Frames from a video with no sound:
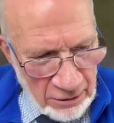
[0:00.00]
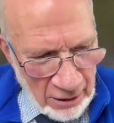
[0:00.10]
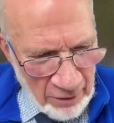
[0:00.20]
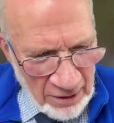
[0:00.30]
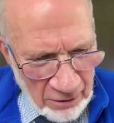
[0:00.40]

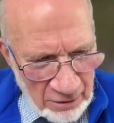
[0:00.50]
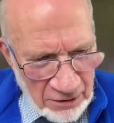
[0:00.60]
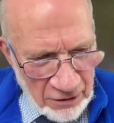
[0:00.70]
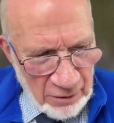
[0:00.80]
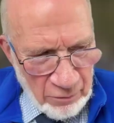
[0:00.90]
So I went
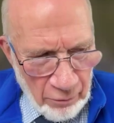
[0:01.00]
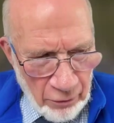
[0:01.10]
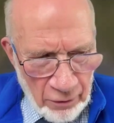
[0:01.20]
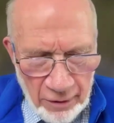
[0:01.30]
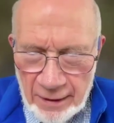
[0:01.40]
on a term
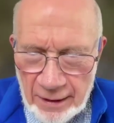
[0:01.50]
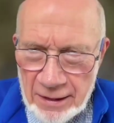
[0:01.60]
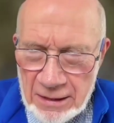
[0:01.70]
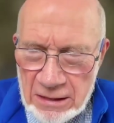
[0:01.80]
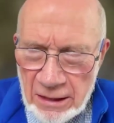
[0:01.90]
abroad, and then
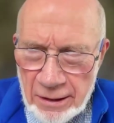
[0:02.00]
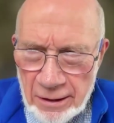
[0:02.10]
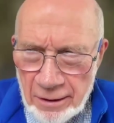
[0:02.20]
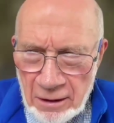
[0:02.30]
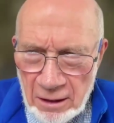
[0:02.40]
I
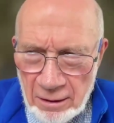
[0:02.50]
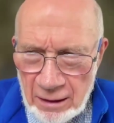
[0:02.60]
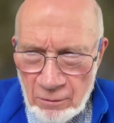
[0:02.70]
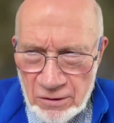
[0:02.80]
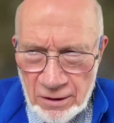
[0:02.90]
decided that
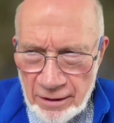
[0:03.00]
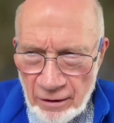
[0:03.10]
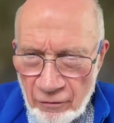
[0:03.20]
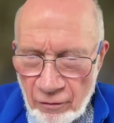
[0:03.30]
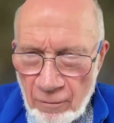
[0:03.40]
it wasn't
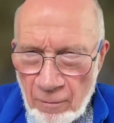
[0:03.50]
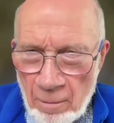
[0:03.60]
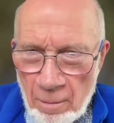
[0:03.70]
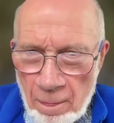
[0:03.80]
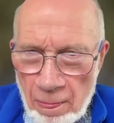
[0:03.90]
enough.
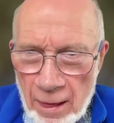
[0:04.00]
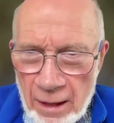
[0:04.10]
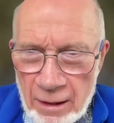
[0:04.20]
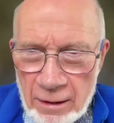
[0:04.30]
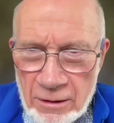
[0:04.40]

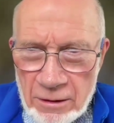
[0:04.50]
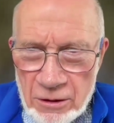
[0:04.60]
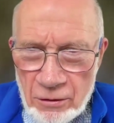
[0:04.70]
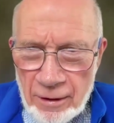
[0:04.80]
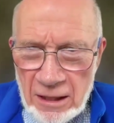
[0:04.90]

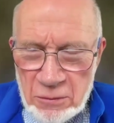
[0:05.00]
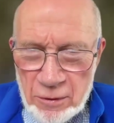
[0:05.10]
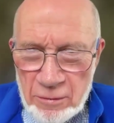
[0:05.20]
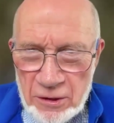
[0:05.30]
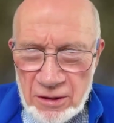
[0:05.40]
So I
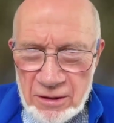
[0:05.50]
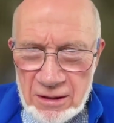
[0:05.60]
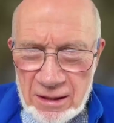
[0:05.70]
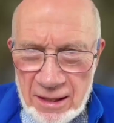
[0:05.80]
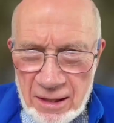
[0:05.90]
asked permission
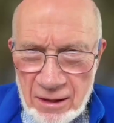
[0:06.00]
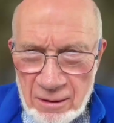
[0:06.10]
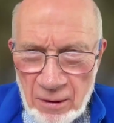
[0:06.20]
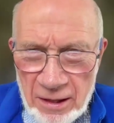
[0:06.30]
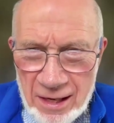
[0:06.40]
to take
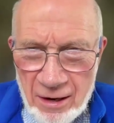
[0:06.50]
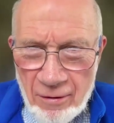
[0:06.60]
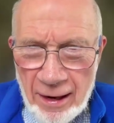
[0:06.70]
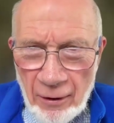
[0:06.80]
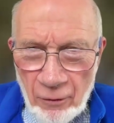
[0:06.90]
a
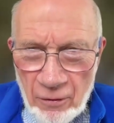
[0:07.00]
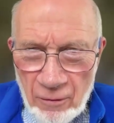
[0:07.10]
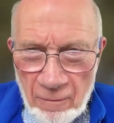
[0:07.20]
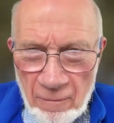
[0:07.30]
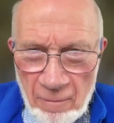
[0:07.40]
year
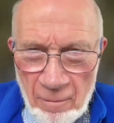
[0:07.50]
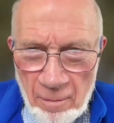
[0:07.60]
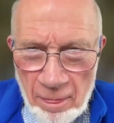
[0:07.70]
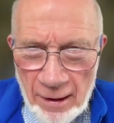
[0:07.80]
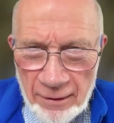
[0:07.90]
out
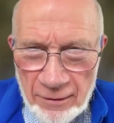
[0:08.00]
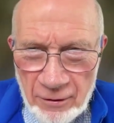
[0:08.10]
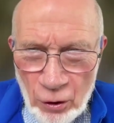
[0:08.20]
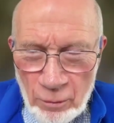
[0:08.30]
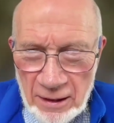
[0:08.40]

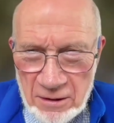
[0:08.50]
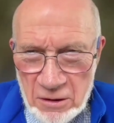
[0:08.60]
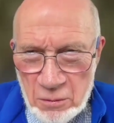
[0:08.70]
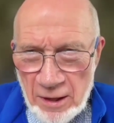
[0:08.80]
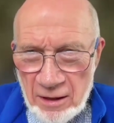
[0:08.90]
to go back
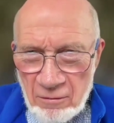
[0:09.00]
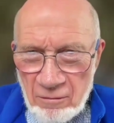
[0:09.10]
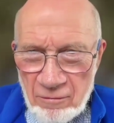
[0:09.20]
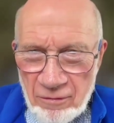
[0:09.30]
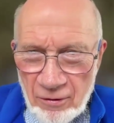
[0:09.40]
to
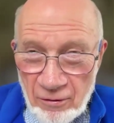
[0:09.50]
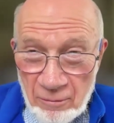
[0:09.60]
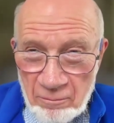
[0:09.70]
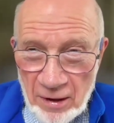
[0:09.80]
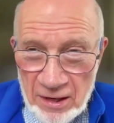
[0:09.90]
Spain
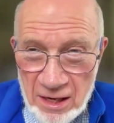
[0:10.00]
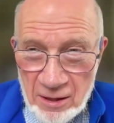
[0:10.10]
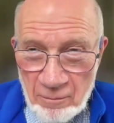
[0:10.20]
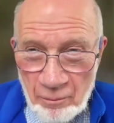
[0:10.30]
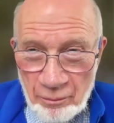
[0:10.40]
for a year.